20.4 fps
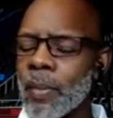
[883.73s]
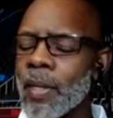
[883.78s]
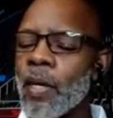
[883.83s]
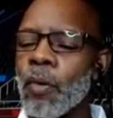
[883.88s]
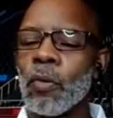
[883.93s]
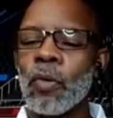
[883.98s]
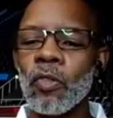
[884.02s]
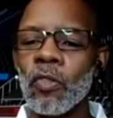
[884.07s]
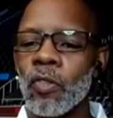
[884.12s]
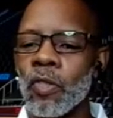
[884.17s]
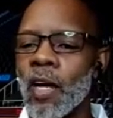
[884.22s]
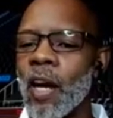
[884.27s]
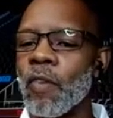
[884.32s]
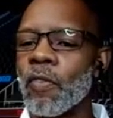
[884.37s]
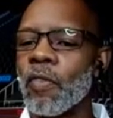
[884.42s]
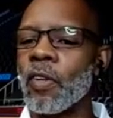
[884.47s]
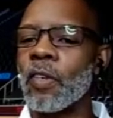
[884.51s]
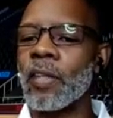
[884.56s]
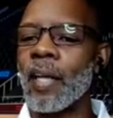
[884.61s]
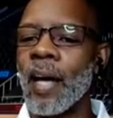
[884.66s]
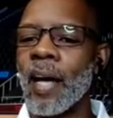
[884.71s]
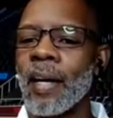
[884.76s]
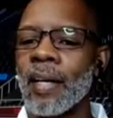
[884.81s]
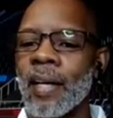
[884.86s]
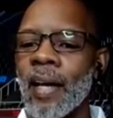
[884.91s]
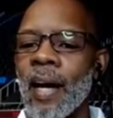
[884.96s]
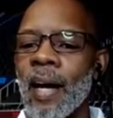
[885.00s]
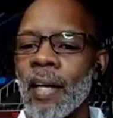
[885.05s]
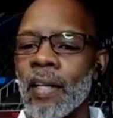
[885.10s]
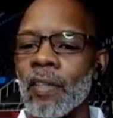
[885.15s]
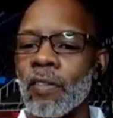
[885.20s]
He was never that
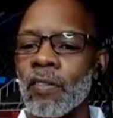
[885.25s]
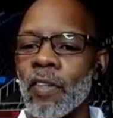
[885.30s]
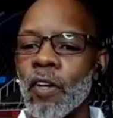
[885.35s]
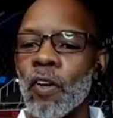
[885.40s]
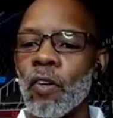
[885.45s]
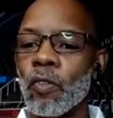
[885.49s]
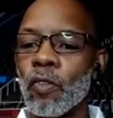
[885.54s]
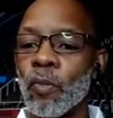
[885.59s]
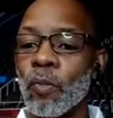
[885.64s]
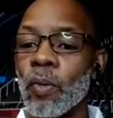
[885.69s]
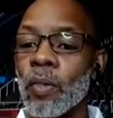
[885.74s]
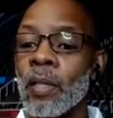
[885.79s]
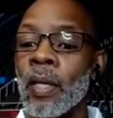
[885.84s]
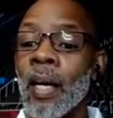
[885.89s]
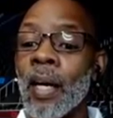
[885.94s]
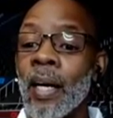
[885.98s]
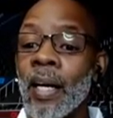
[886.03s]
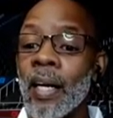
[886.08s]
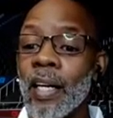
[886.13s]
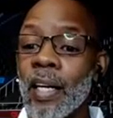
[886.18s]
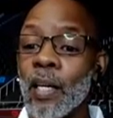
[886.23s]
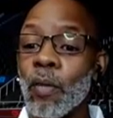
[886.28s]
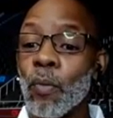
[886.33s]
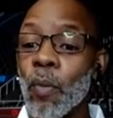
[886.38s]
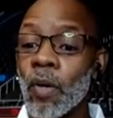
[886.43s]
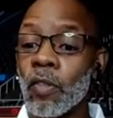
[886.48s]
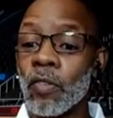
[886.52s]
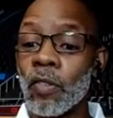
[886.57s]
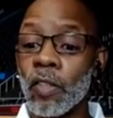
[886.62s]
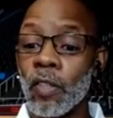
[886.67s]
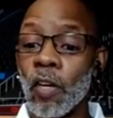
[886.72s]
kind of coach. When he
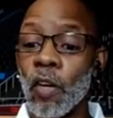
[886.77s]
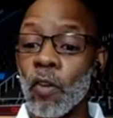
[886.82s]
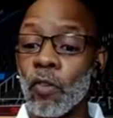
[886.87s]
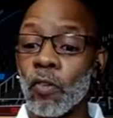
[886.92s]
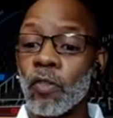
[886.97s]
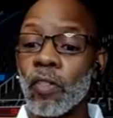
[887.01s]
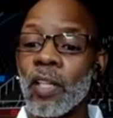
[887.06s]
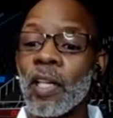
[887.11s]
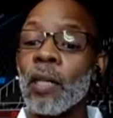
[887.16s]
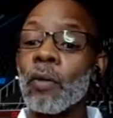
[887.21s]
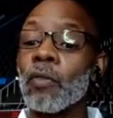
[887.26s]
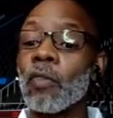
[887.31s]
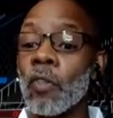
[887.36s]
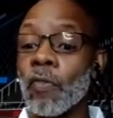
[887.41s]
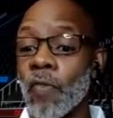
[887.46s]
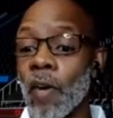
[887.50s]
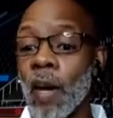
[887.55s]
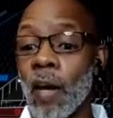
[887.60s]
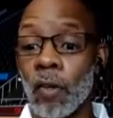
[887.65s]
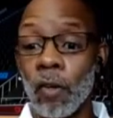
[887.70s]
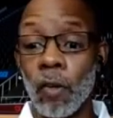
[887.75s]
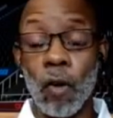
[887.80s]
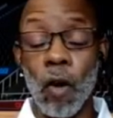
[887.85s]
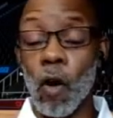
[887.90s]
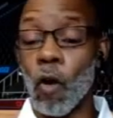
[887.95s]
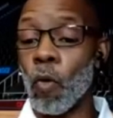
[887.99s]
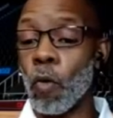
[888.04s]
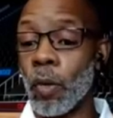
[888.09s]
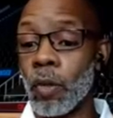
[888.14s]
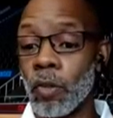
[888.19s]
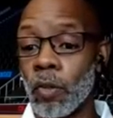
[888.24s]
wasn't coaching, he was a father,
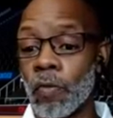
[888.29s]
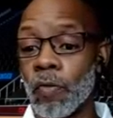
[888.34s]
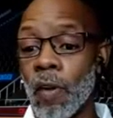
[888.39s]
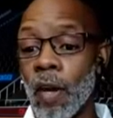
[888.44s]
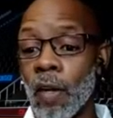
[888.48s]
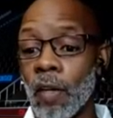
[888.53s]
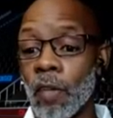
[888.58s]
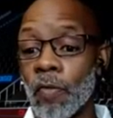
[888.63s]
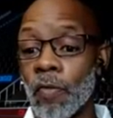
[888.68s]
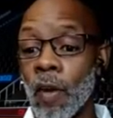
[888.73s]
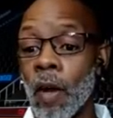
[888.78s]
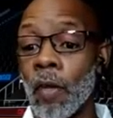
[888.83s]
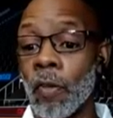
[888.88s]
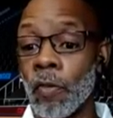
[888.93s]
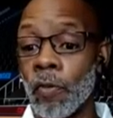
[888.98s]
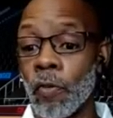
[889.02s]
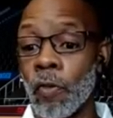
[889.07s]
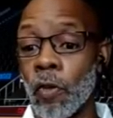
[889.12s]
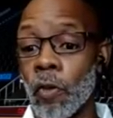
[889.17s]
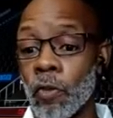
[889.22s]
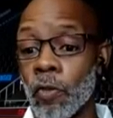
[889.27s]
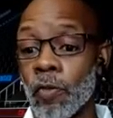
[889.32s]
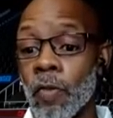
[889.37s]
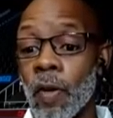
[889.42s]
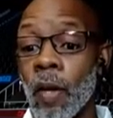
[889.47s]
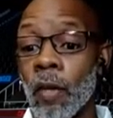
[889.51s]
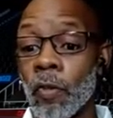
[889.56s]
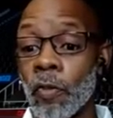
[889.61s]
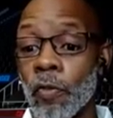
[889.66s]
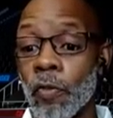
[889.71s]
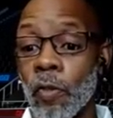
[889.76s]
always a father. Father first,
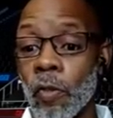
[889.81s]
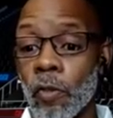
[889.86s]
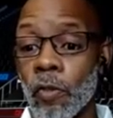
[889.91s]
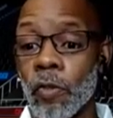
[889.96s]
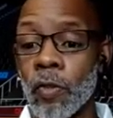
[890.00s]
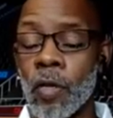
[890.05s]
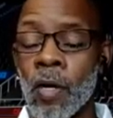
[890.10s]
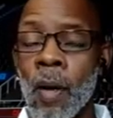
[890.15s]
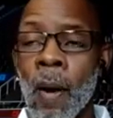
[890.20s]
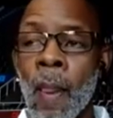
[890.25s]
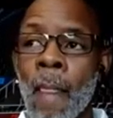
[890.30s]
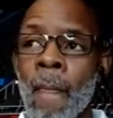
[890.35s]
father first.